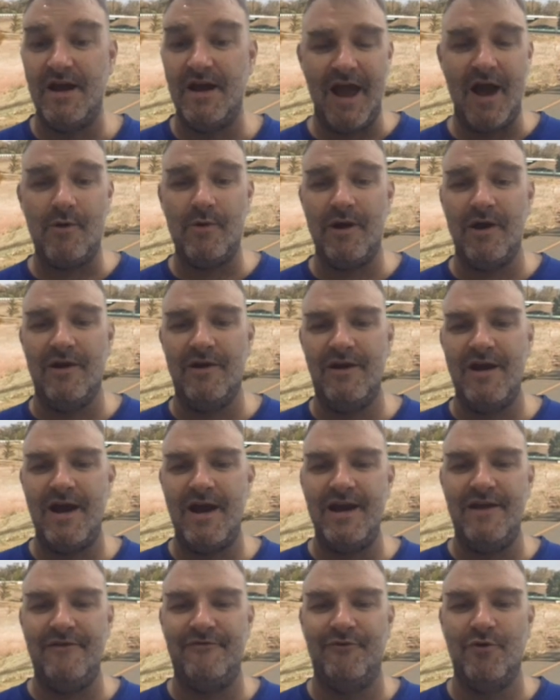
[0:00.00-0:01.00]
And now we are on
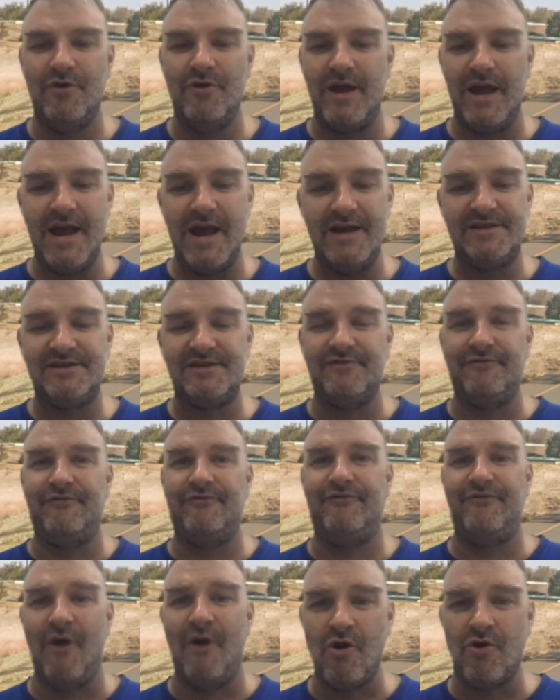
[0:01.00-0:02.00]
94 East
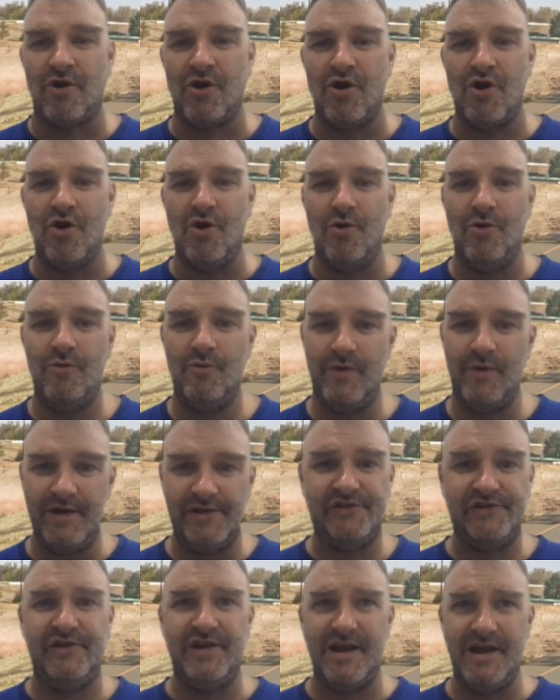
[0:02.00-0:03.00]
Fargo,
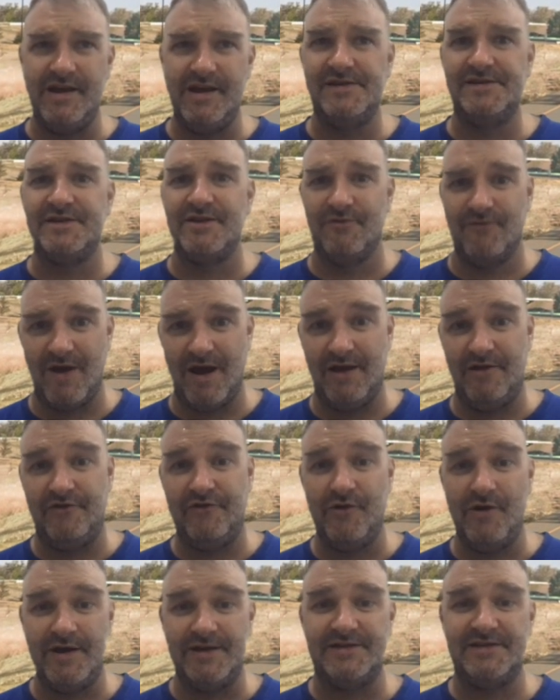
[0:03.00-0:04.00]
which is the right
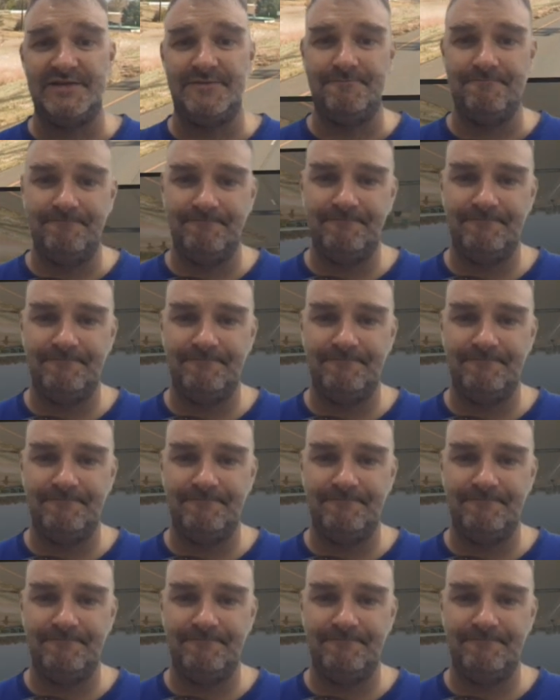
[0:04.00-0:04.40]
choice.